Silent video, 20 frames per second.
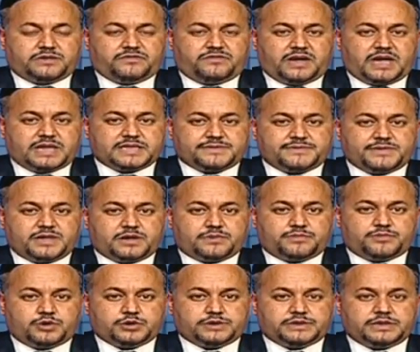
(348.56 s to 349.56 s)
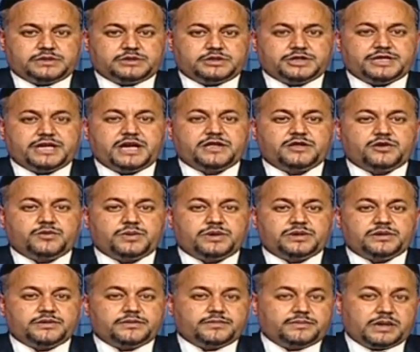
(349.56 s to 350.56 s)
Vladimir Putin, together with
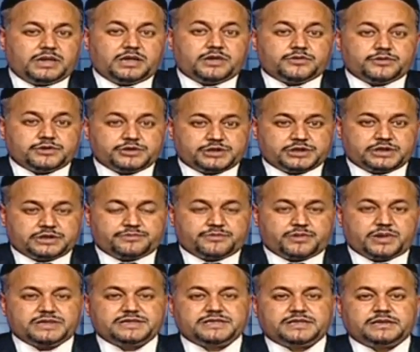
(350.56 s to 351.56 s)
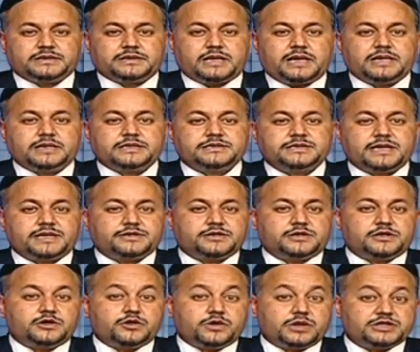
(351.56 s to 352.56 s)
Belarusian President Alexander
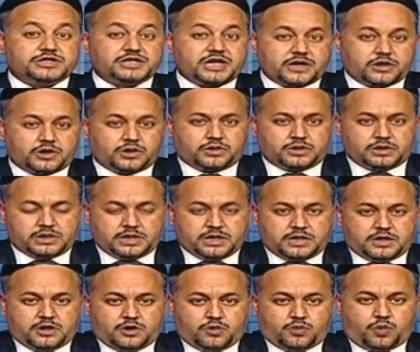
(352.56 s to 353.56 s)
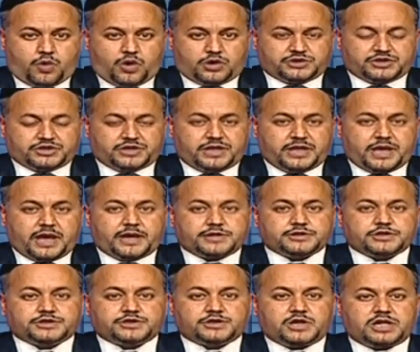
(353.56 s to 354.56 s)
Lukashenko, watched the
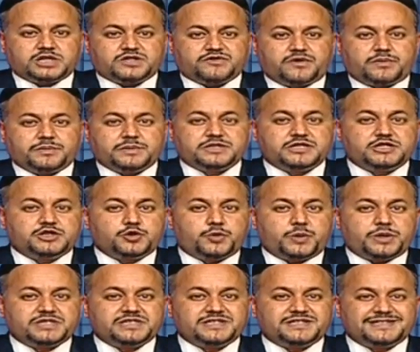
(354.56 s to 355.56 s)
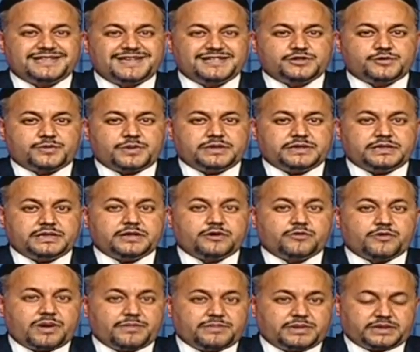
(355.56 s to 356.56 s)
exercise from the Situation Center at the
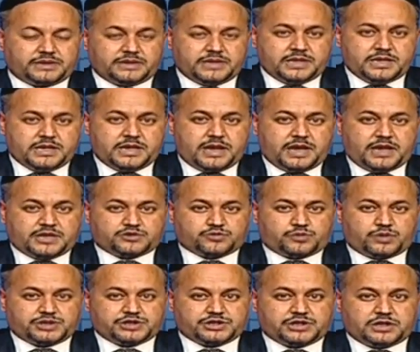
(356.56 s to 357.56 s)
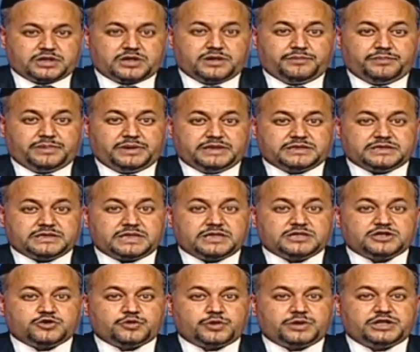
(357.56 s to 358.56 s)
Kremlin as Russia completes its
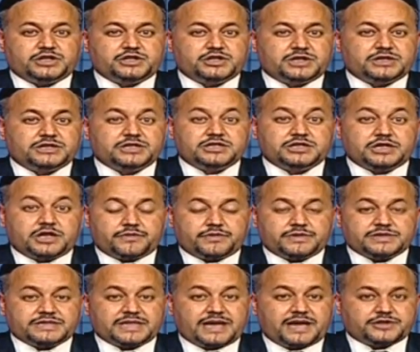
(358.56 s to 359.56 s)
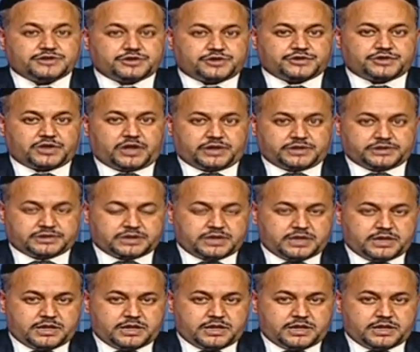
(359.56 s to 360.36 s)
strategic deterrence exercise.